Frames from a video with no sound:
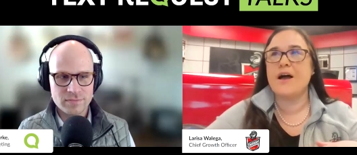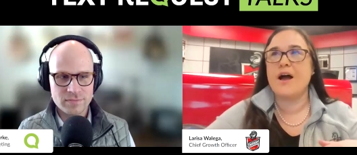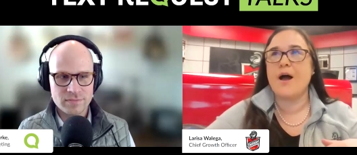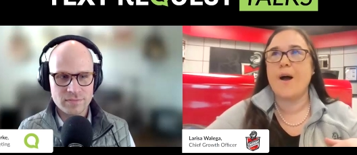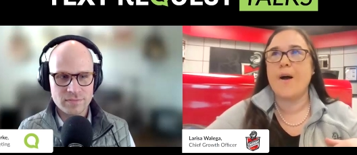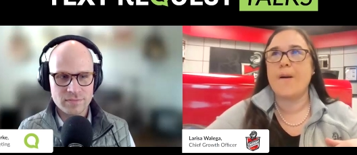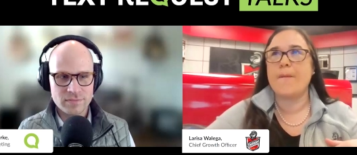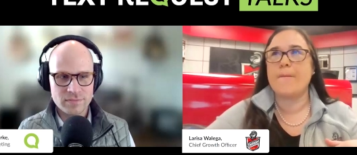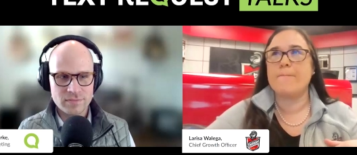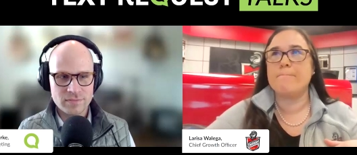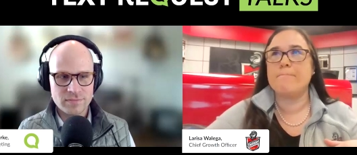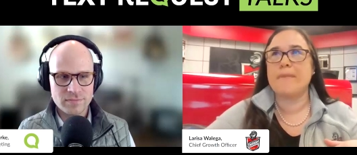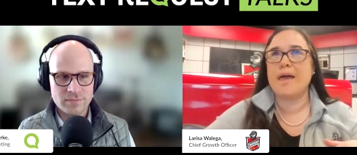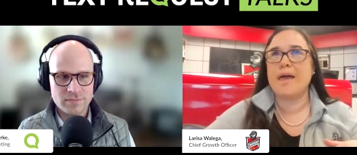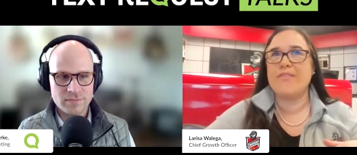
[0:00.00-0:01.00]

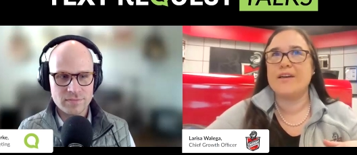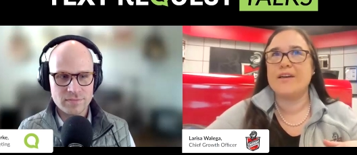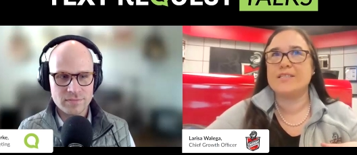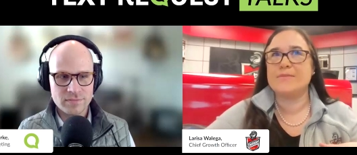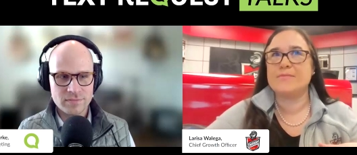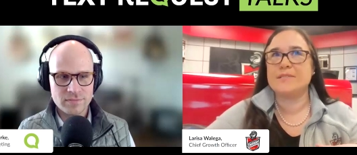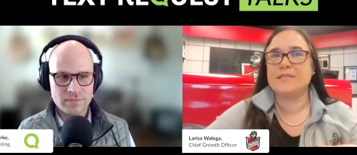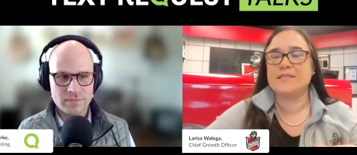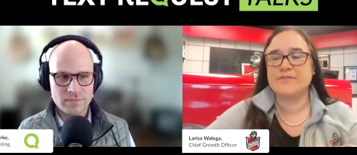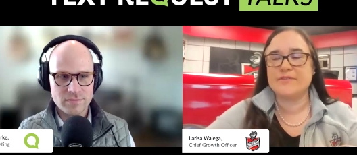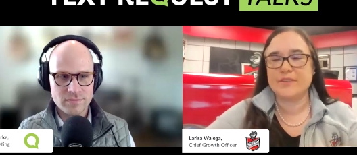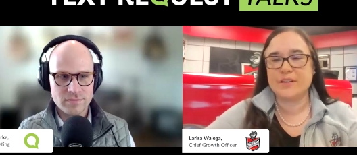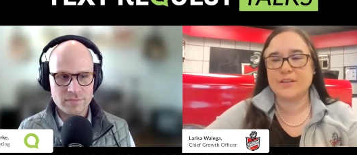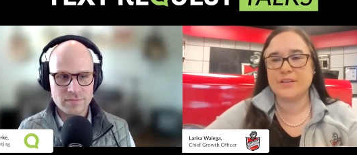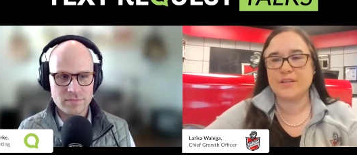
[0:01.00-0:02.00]
Speaker 1: um, and then
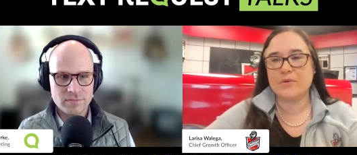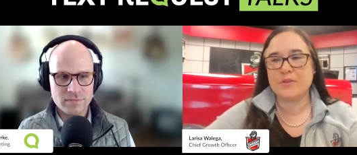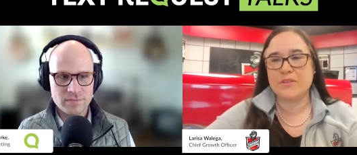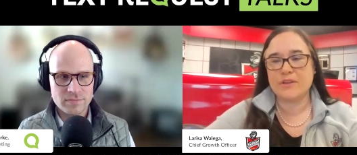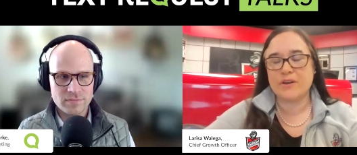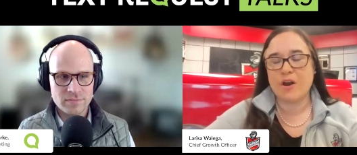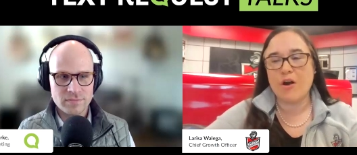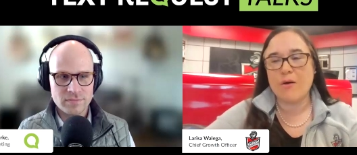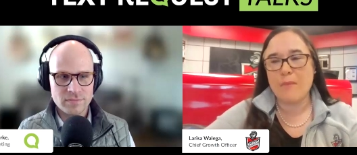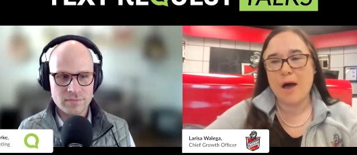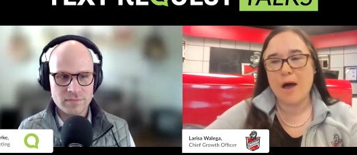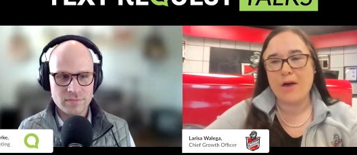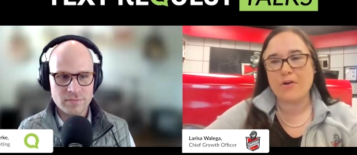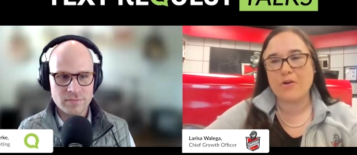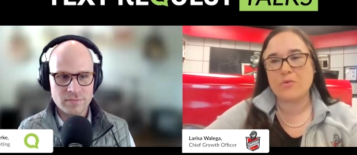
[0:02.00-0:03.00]
specifically within our
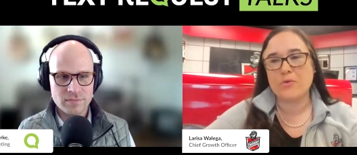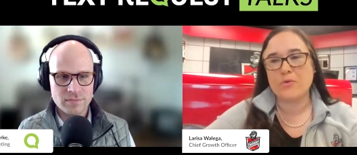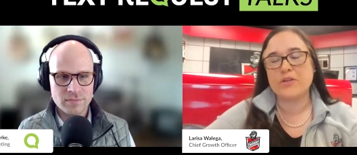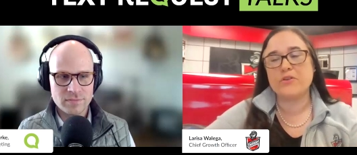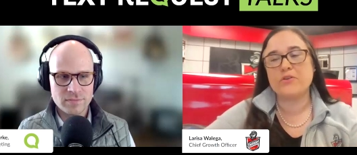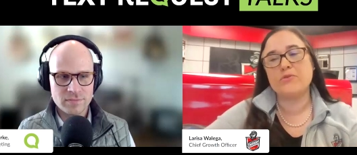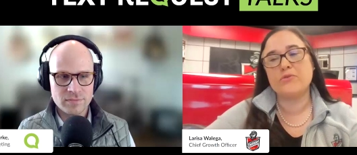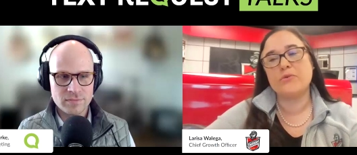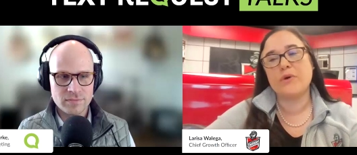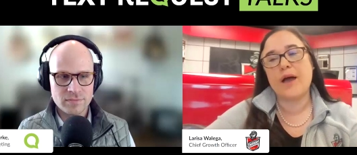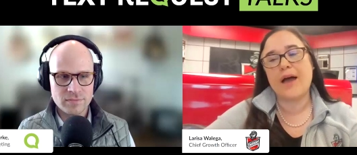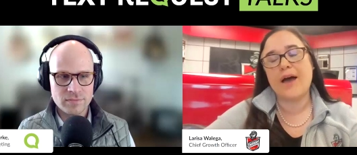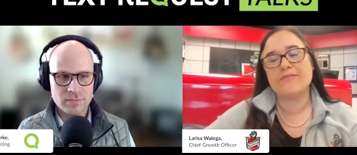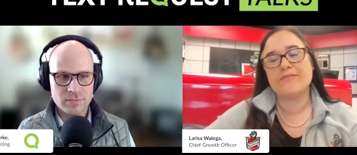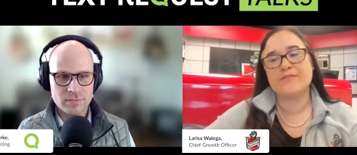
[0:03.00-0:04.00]
model, when you
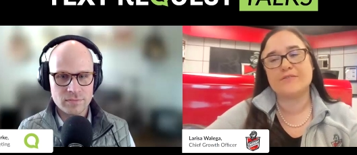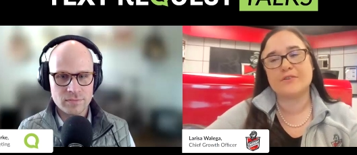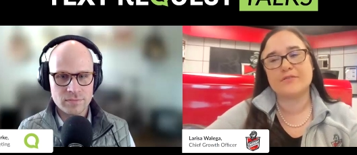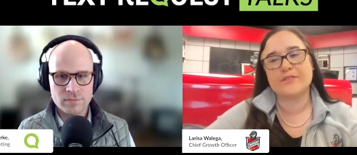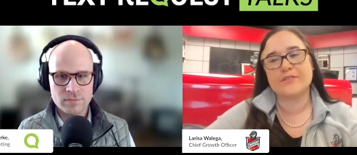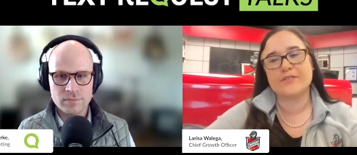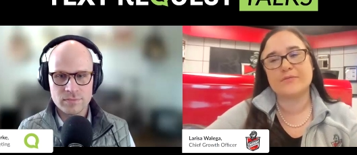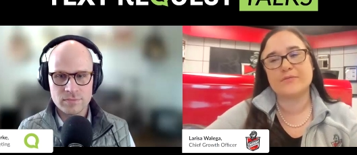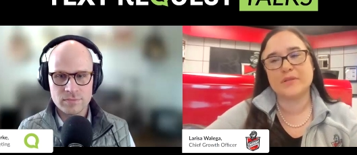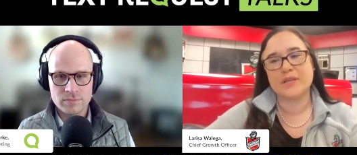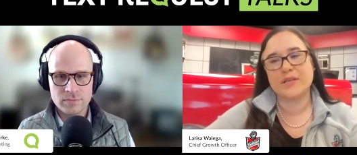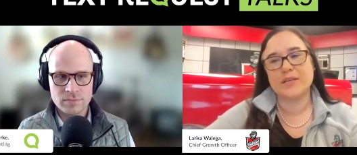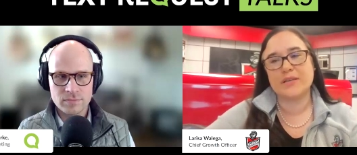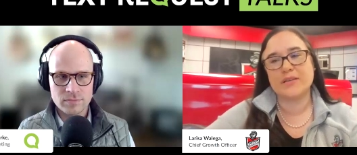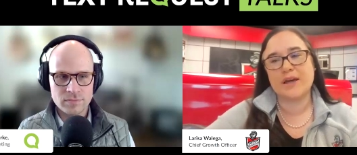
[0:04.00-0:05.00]
have a service
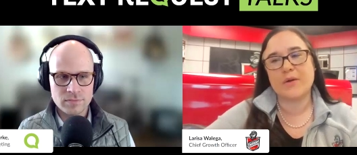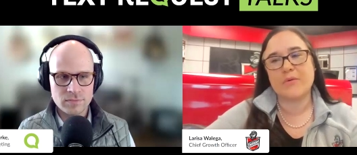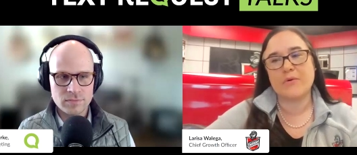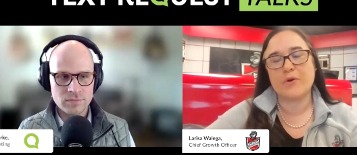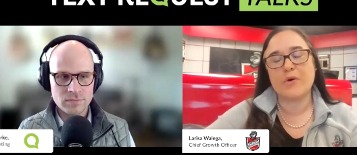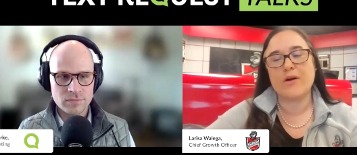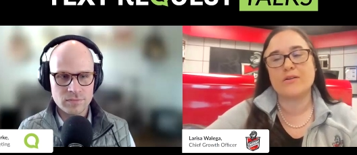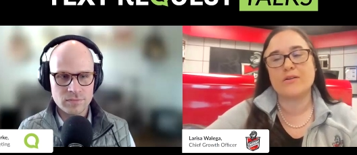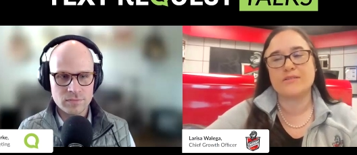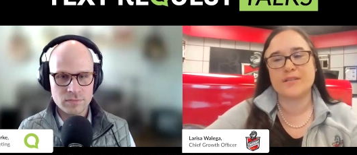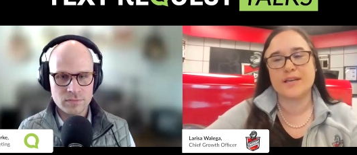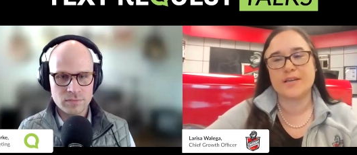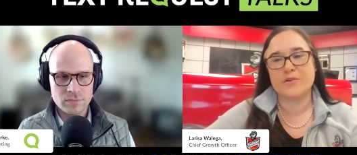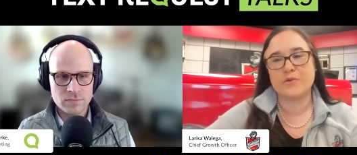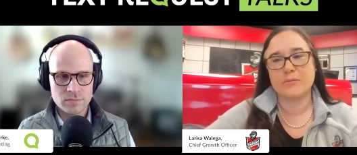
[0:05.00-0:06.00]
completed that requires an
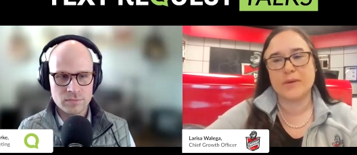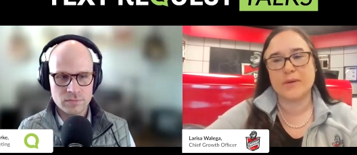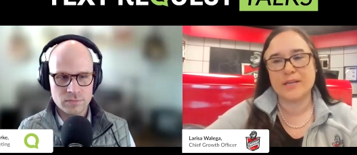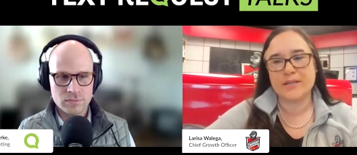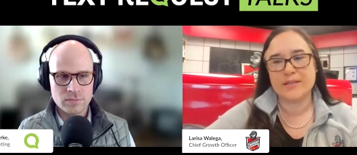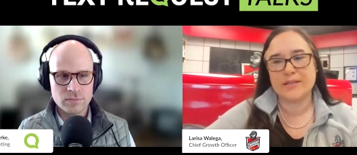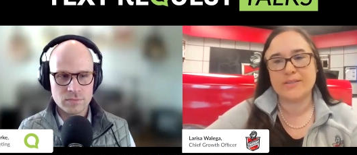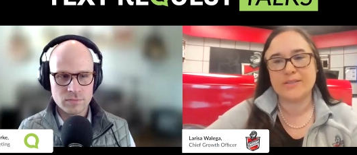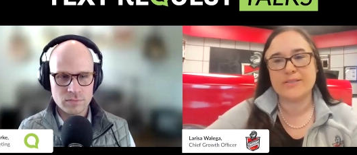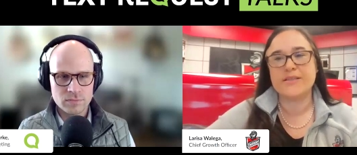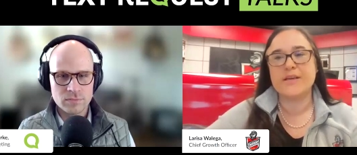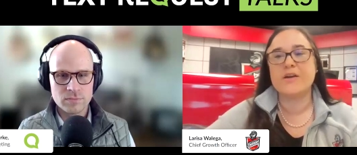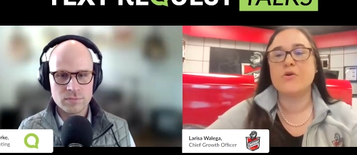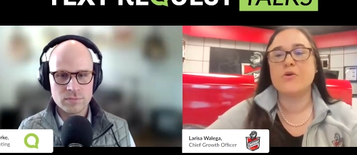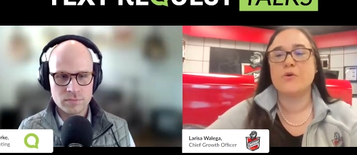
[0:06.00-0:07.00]
annual maintenance,
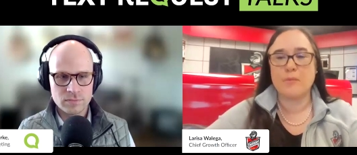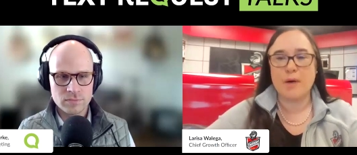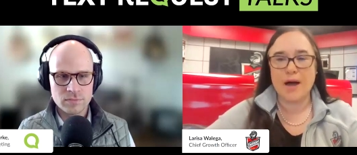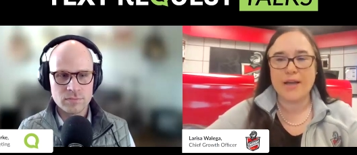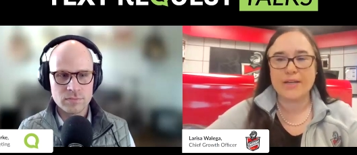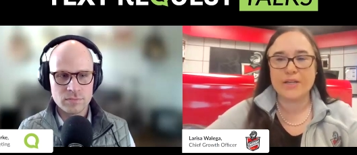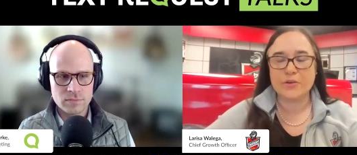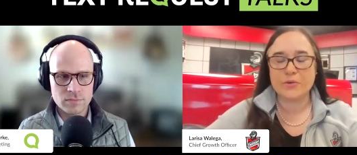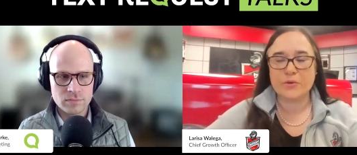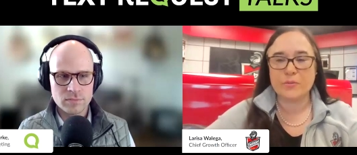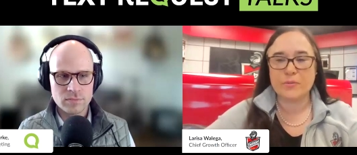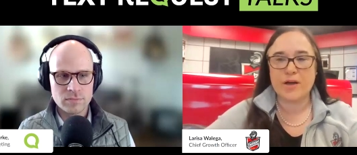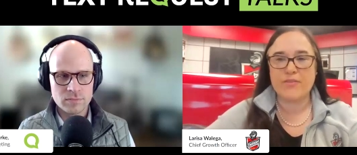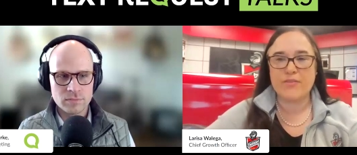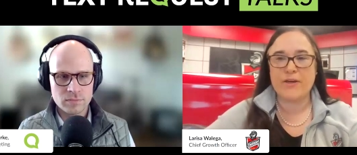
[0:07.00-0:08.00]
reminding you
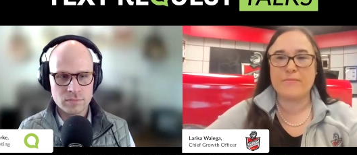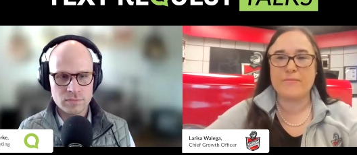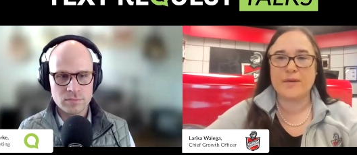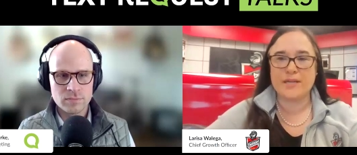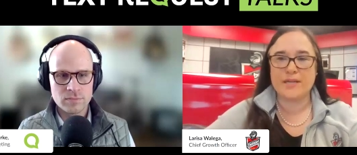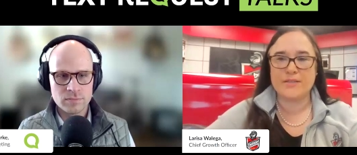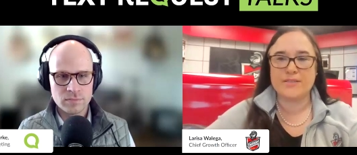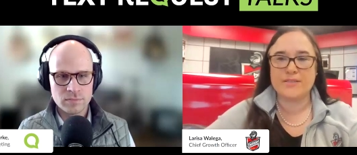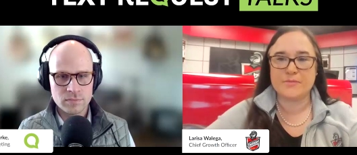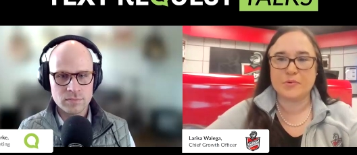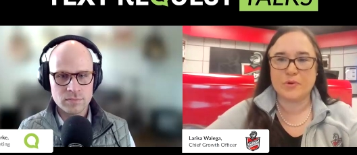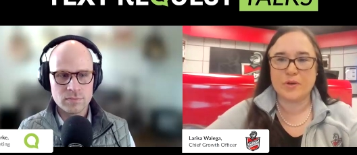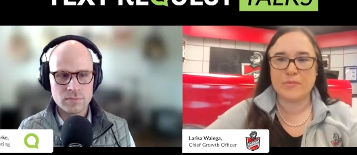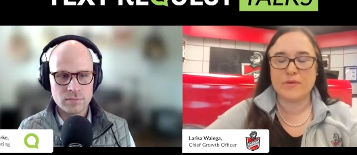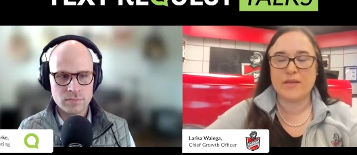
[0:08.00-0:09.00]
about that maintenance
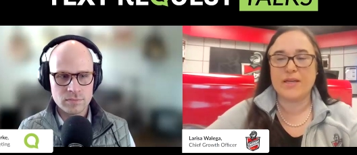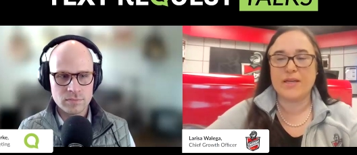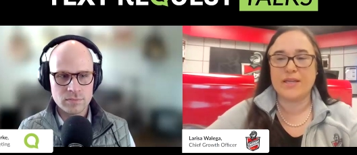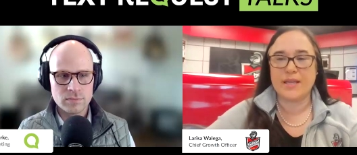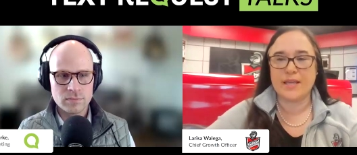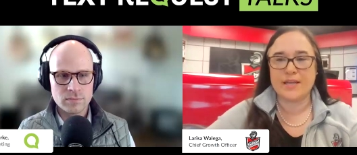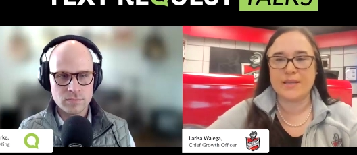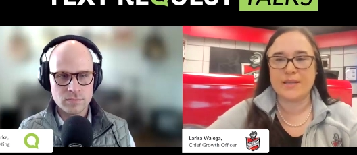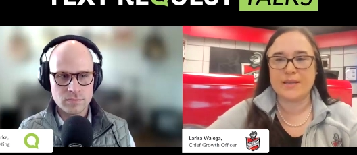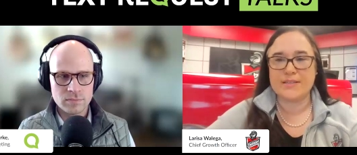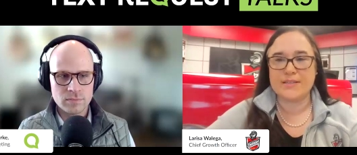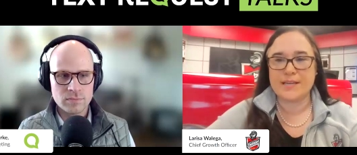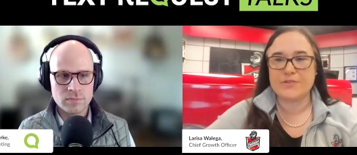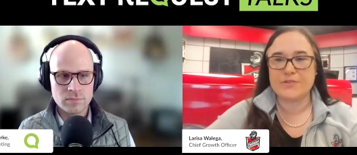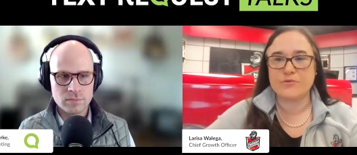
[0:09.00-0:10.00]
appointment and getting
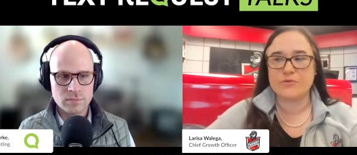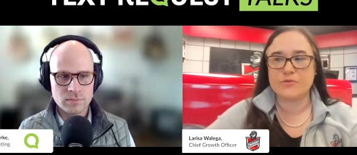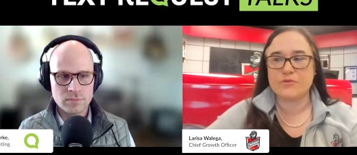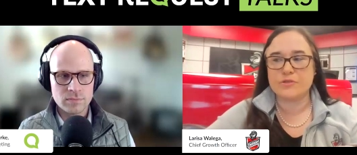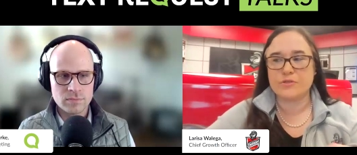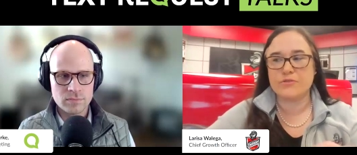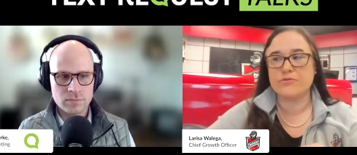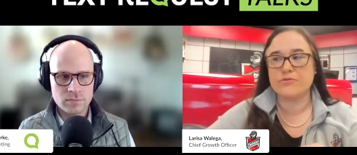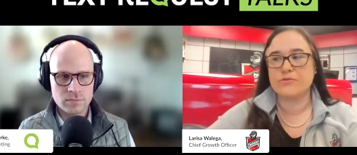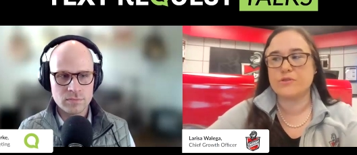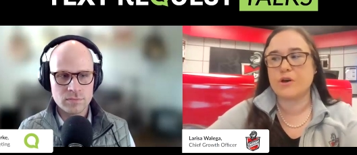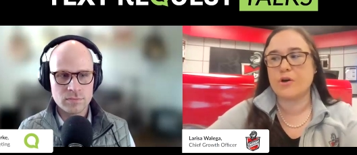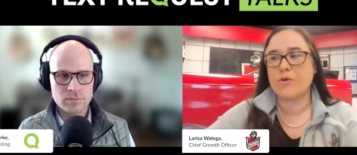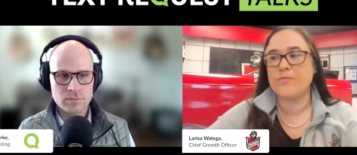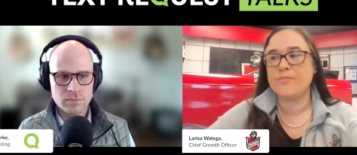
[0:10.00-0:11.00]
that scheduled too.
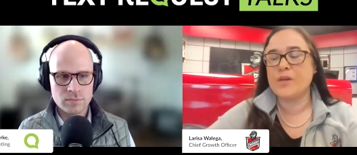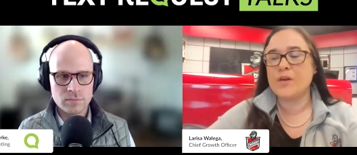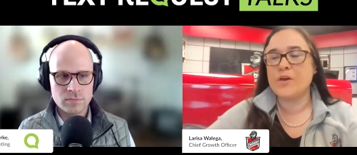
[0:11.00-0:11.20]
So